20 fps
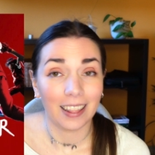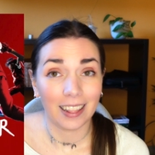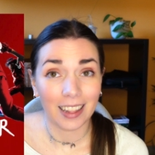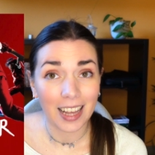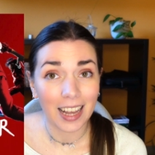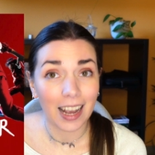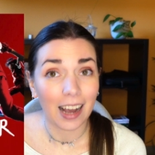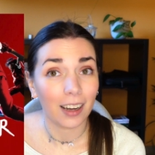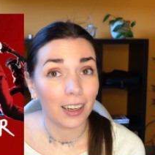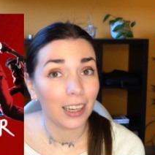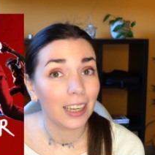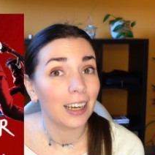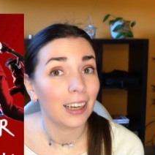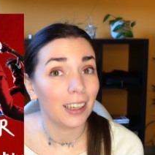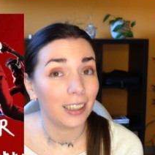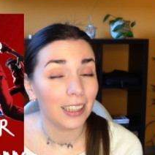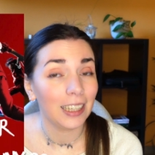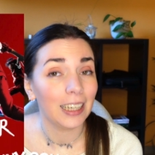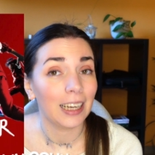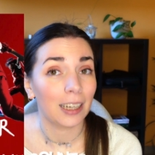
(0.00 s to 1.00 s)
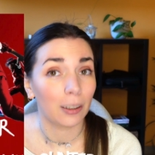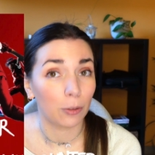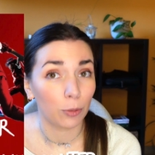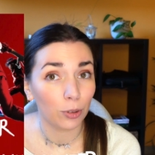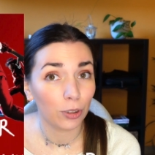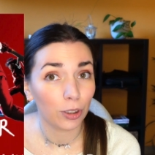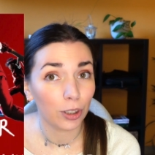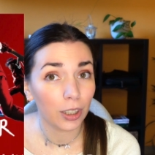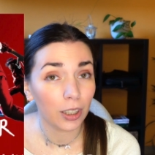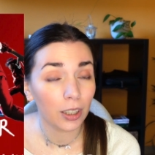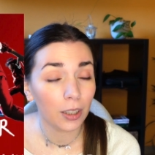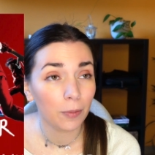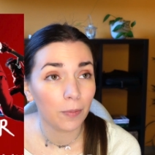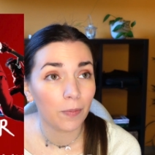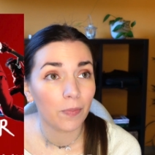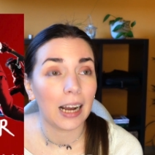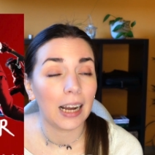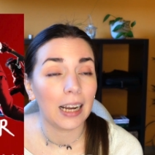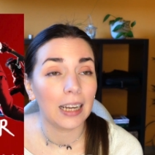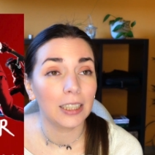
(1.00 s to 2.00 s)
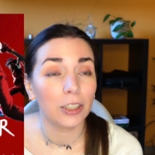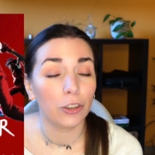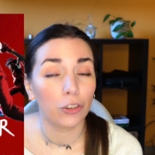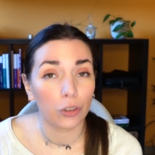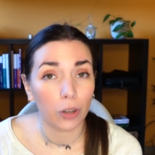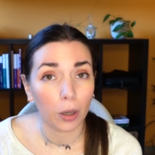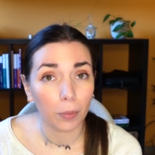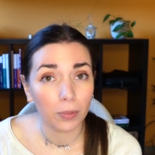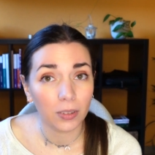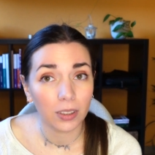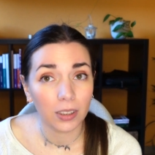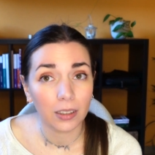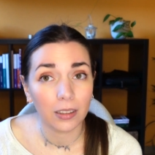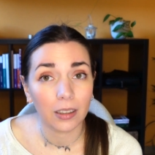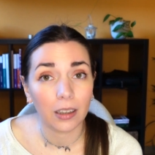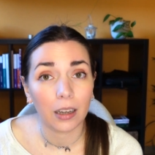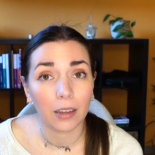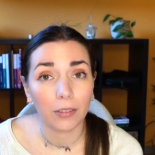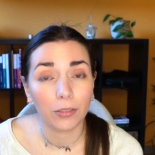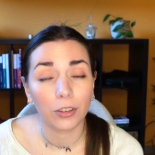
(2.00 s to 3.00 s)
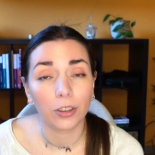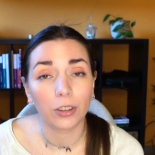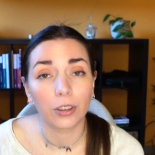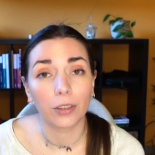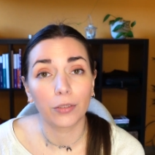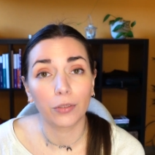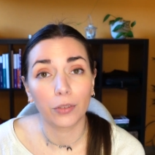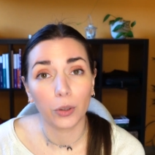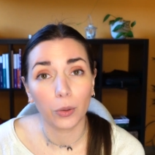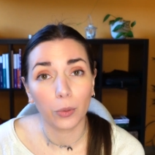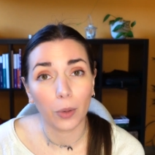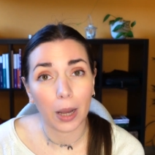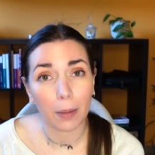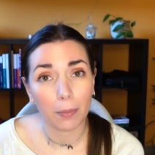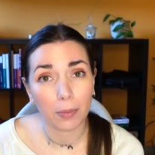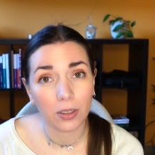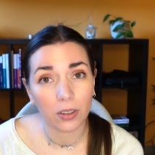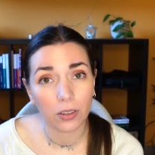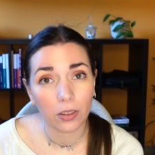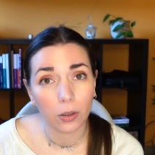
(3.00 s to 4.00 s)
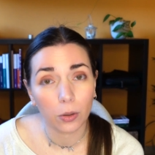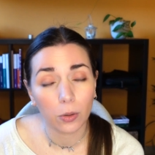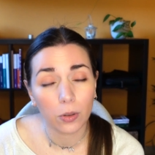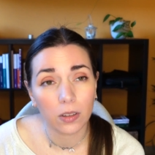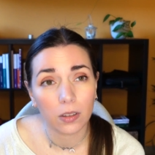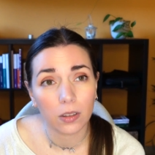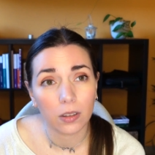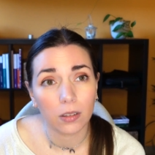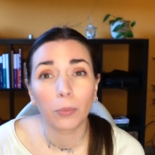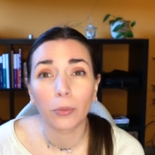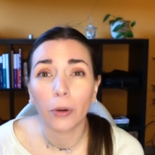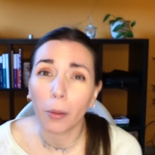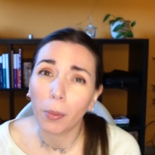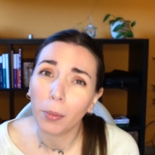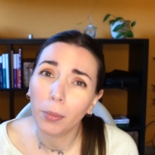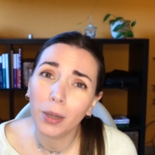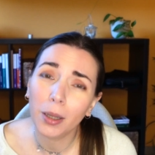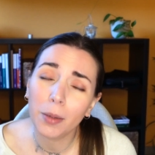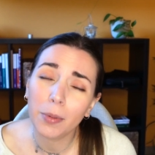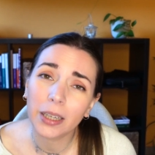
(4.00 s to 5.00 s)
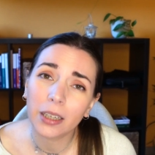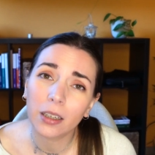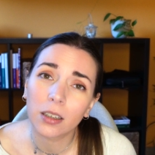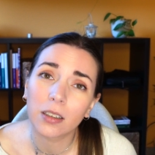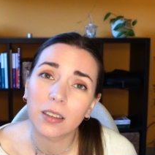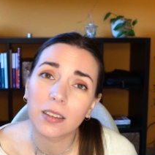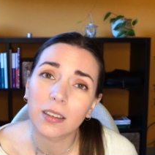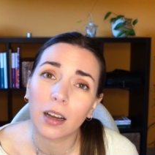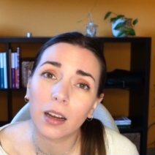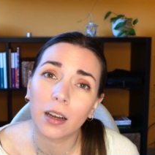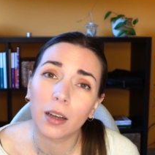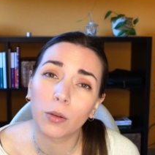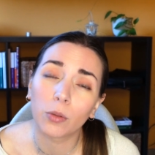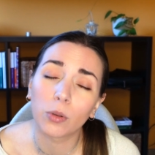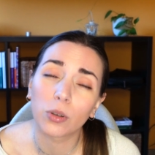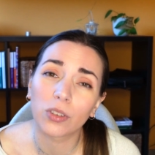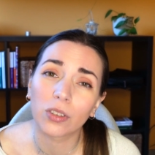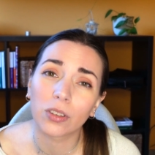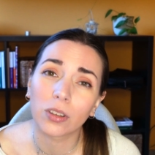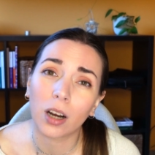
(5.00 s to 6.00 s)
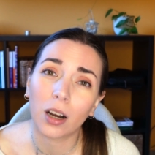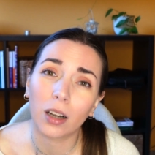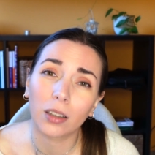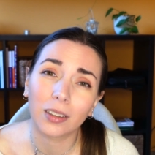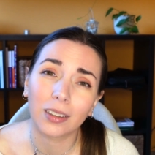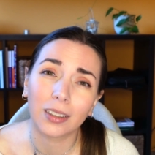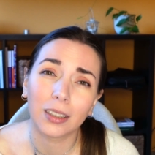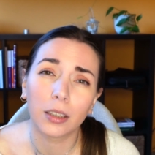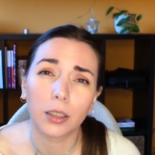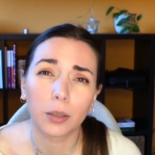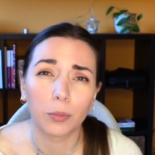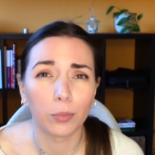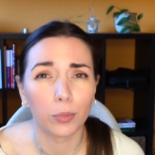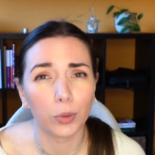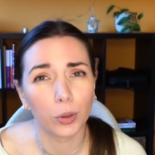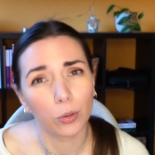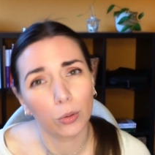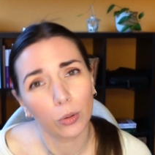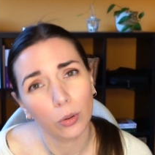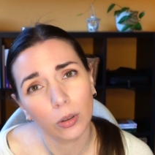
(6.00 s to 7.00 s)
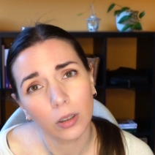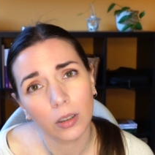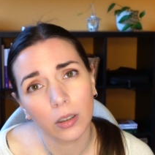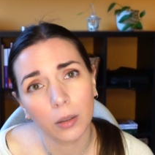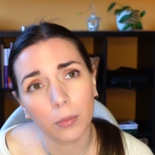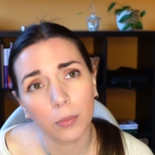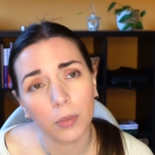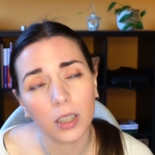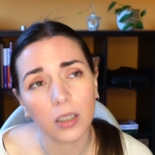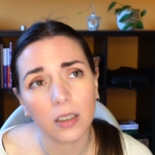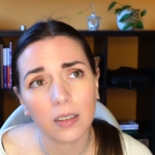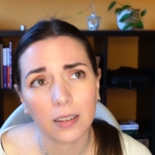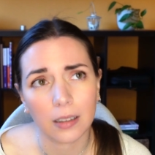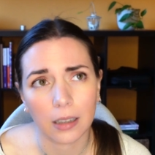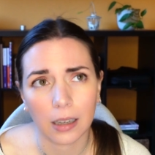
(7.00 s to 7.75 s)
The Uncanny Counter, I dropped it after a few episodes, probably because I was not in the mood, because